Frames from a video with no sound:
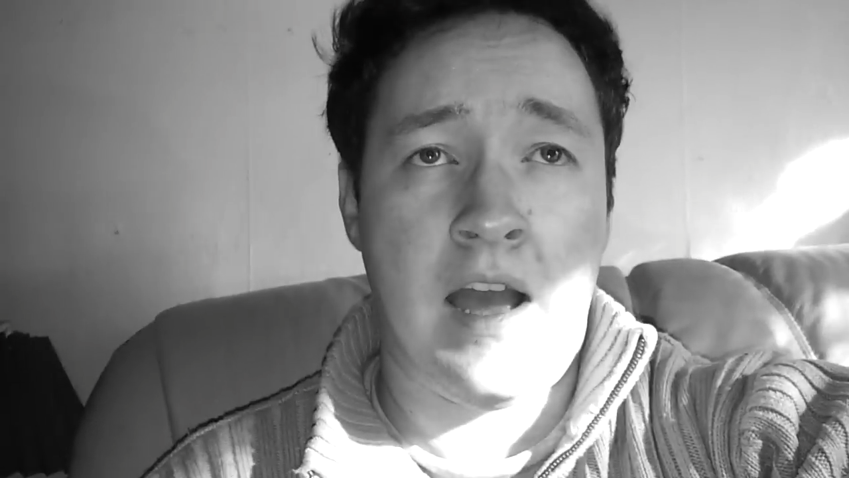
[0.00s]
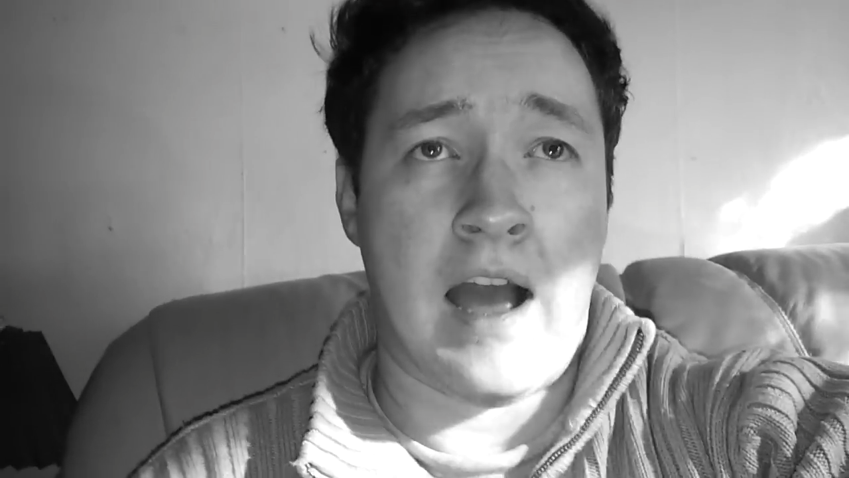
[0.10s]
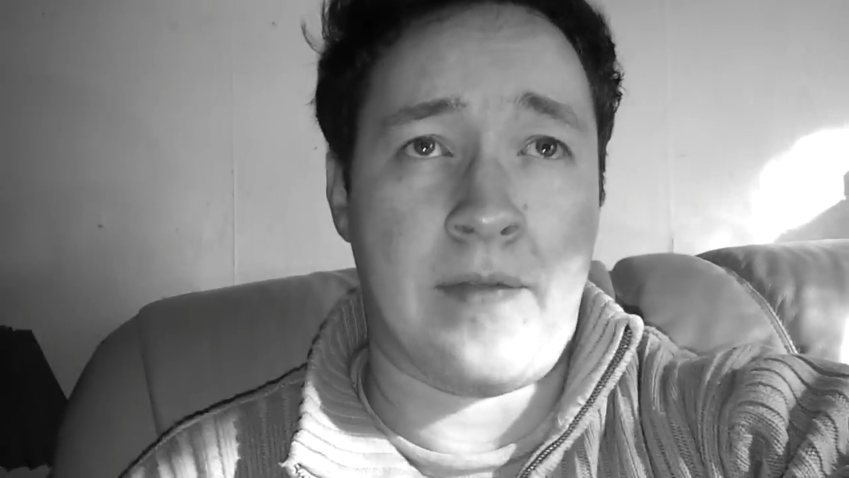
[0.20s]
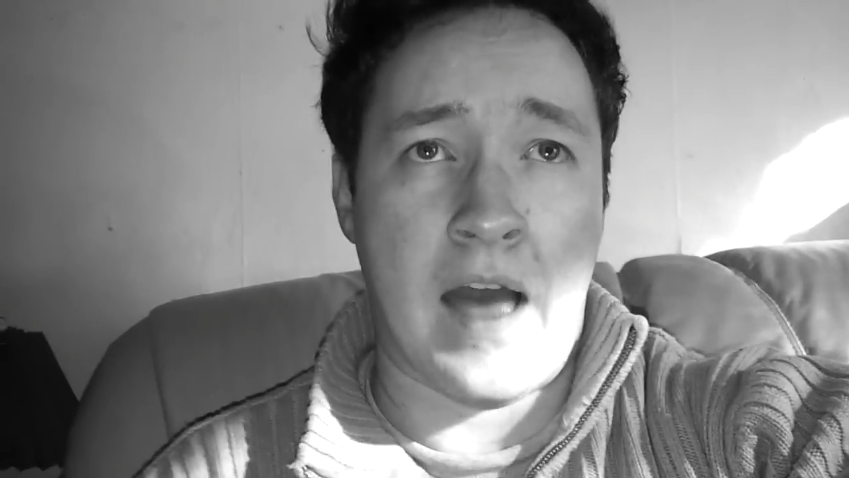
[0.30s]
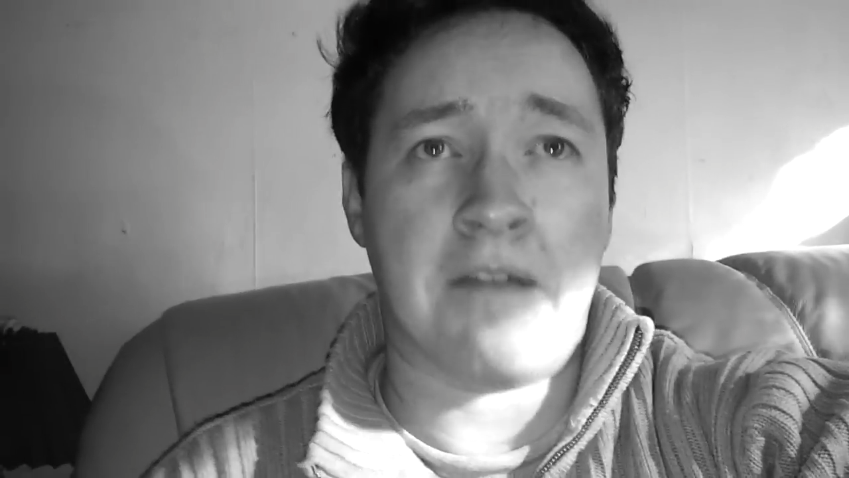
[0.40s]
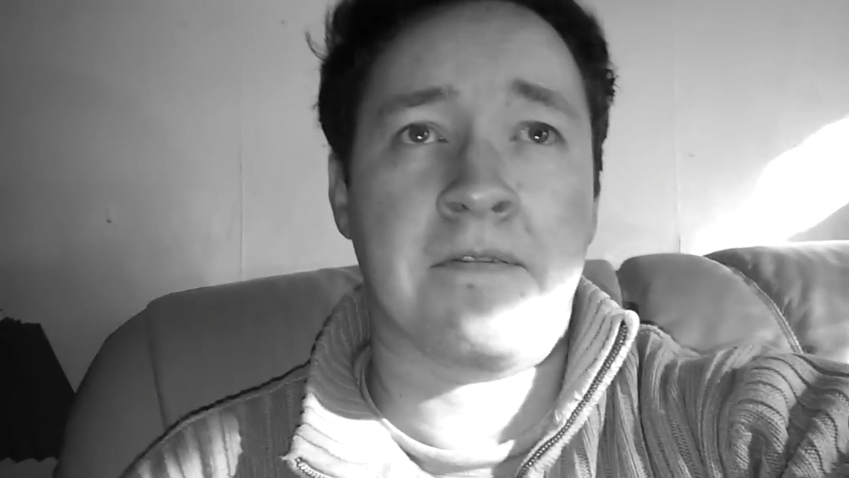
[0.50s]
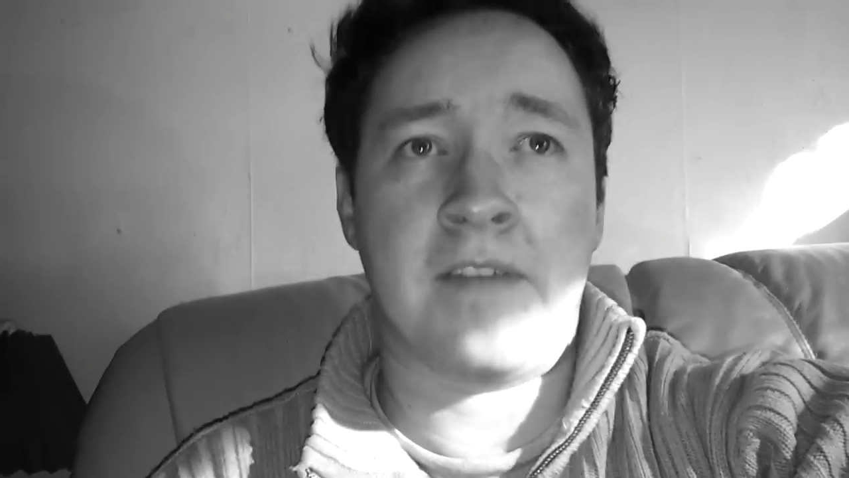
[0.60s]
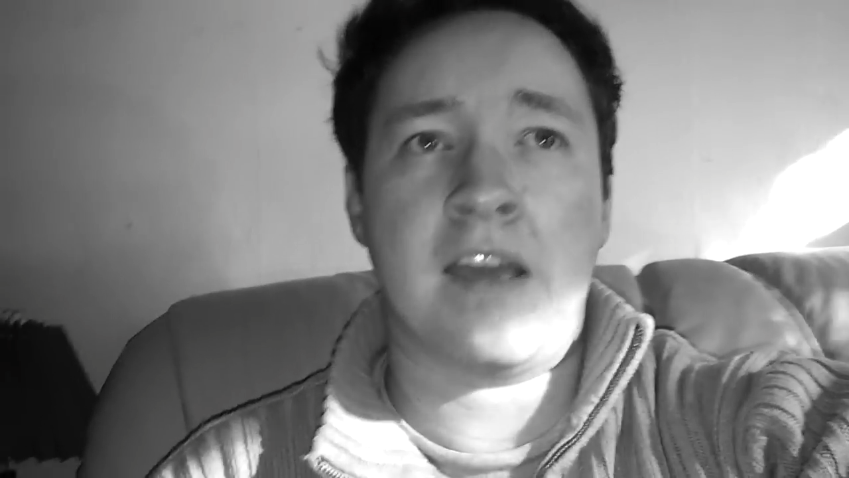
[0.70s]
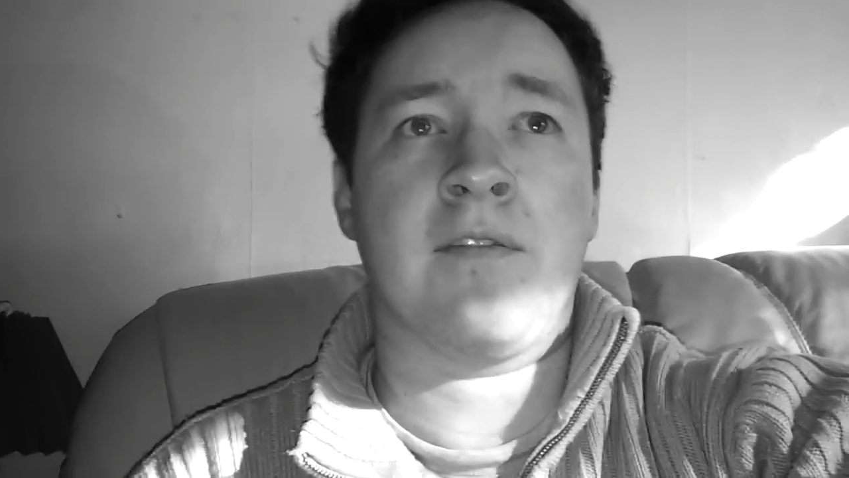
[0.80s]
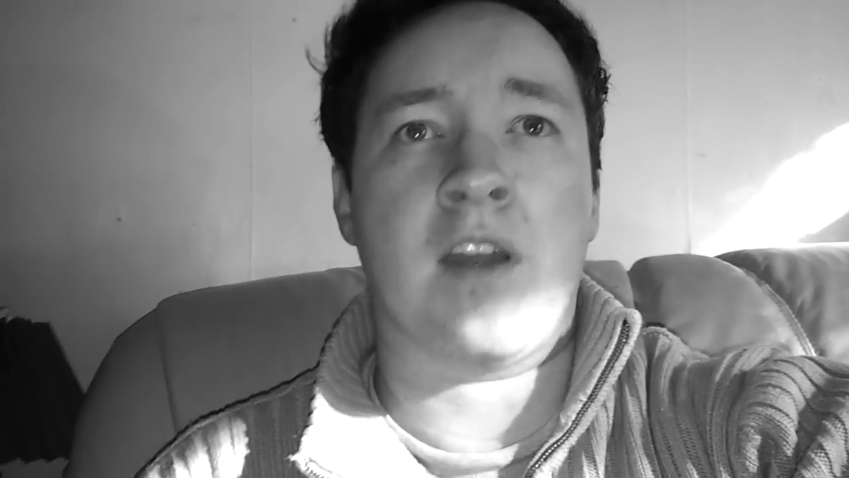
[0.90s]
And that
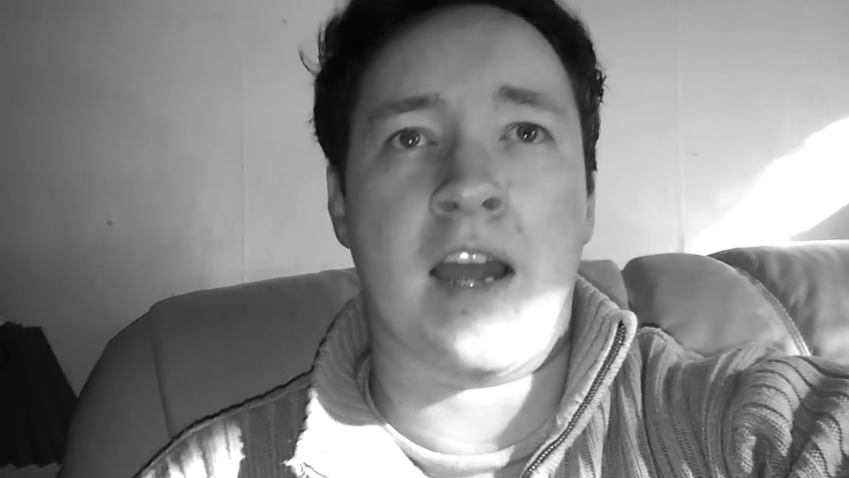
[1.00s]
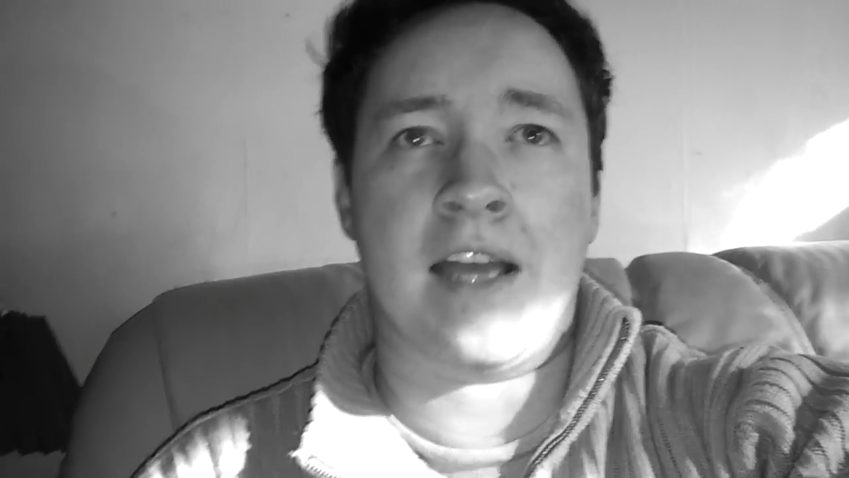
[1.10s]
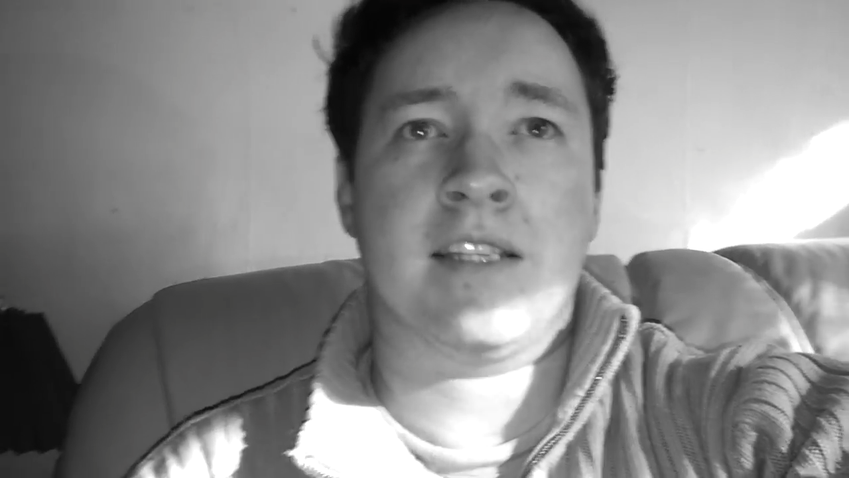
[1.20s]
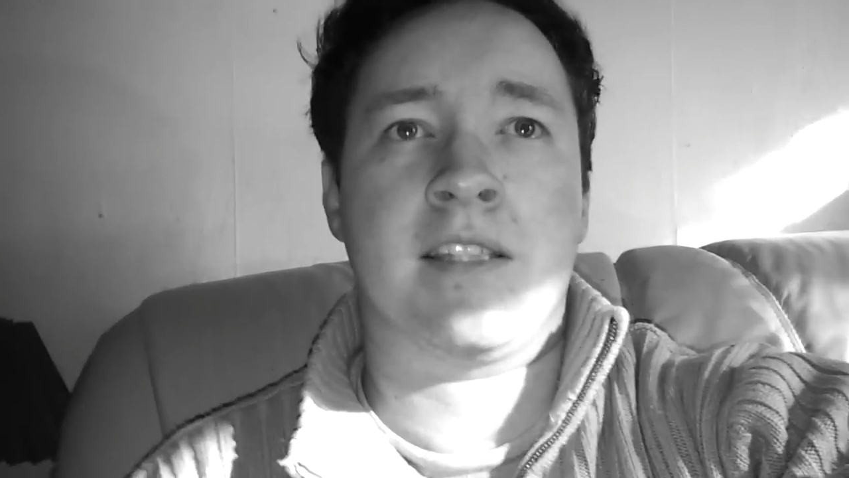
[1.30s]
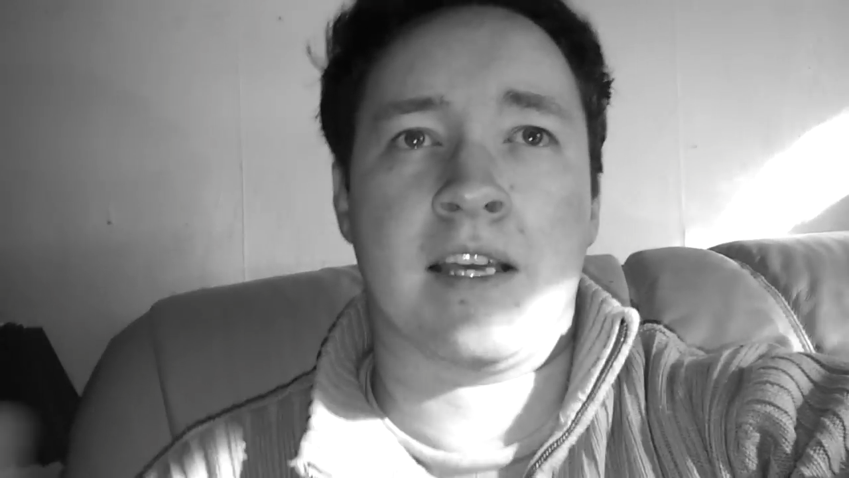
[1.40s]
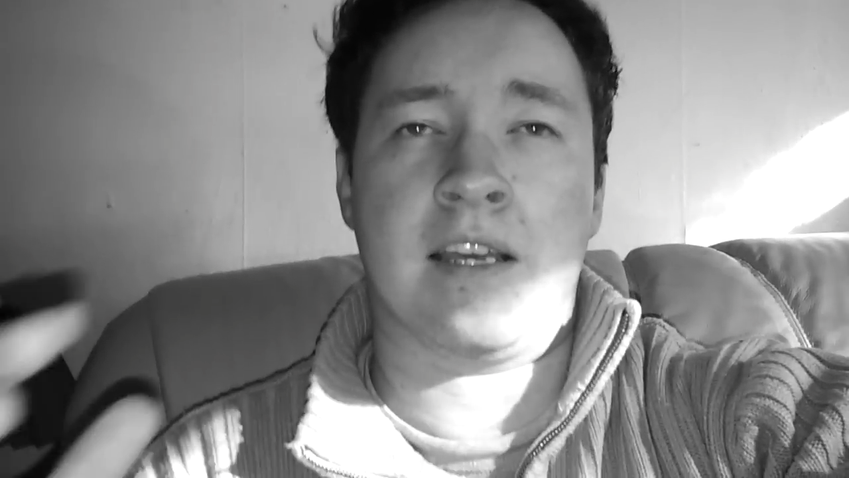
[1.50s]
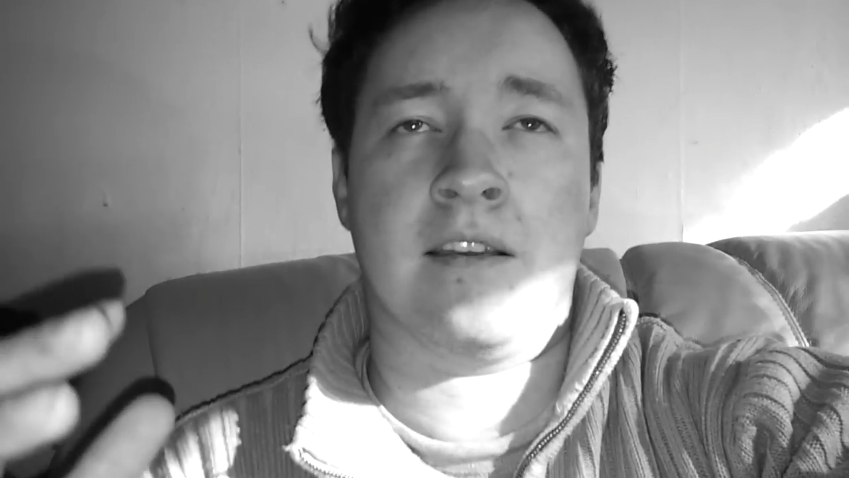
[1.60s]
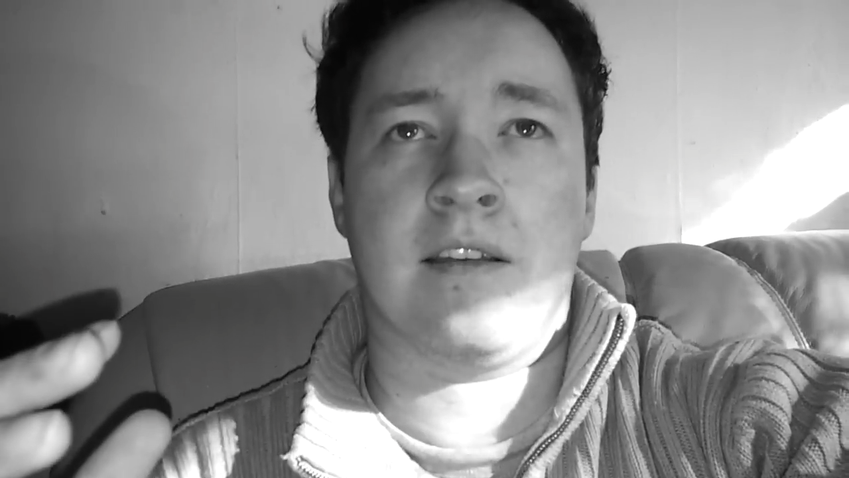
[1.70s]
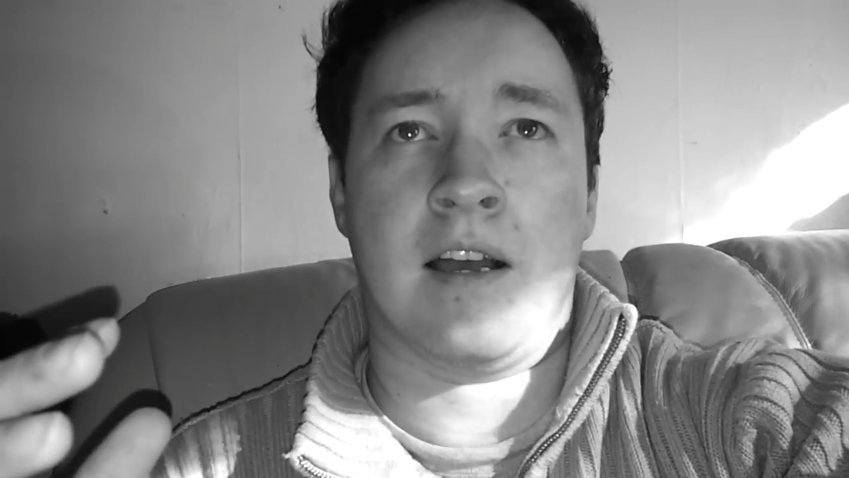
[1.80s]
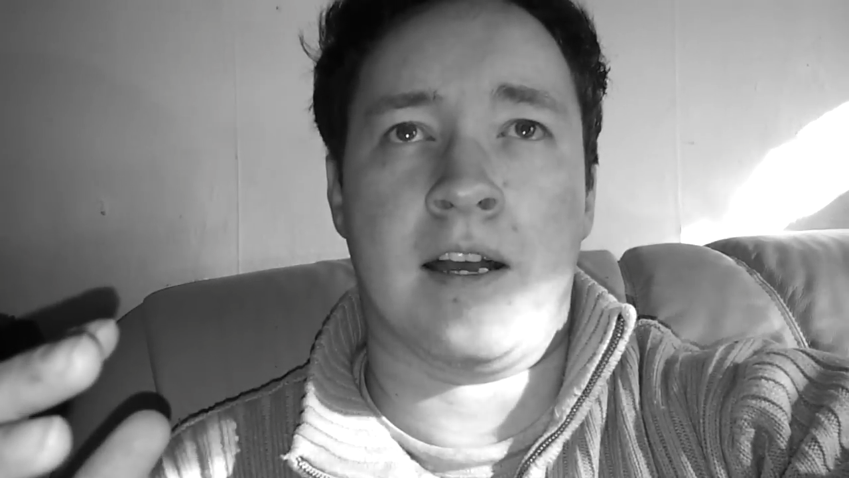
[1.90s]
favour is that
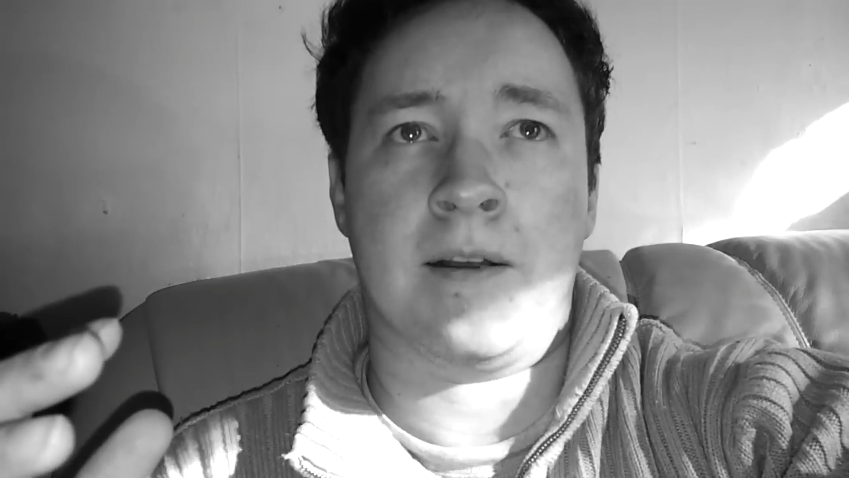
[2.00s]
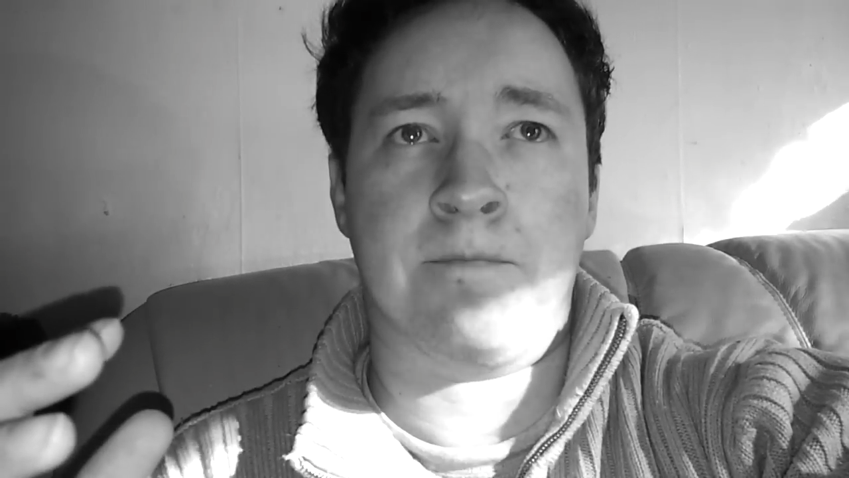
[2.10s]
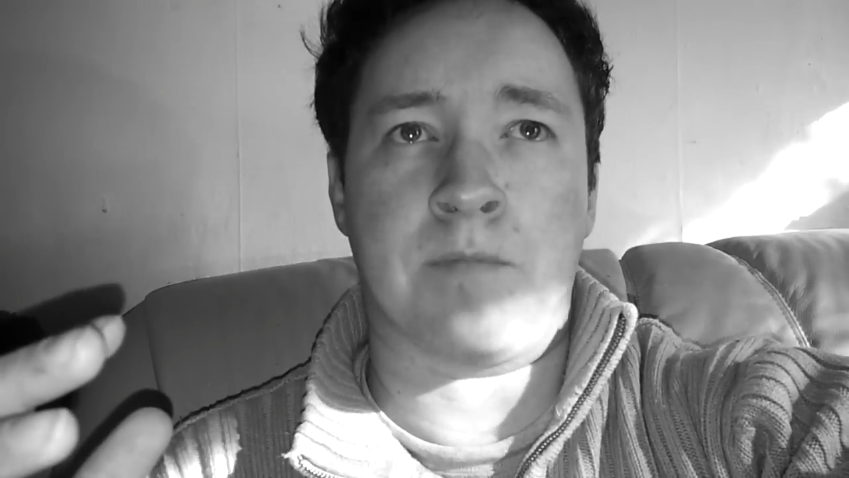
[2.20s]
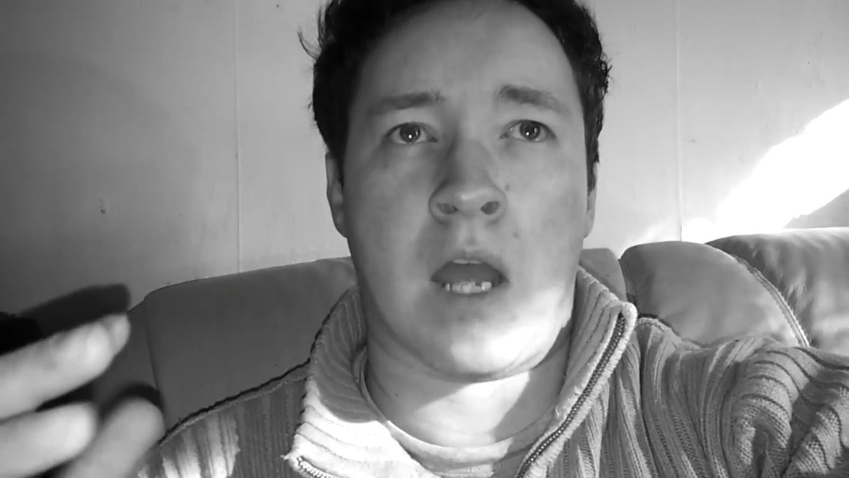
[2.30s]
um,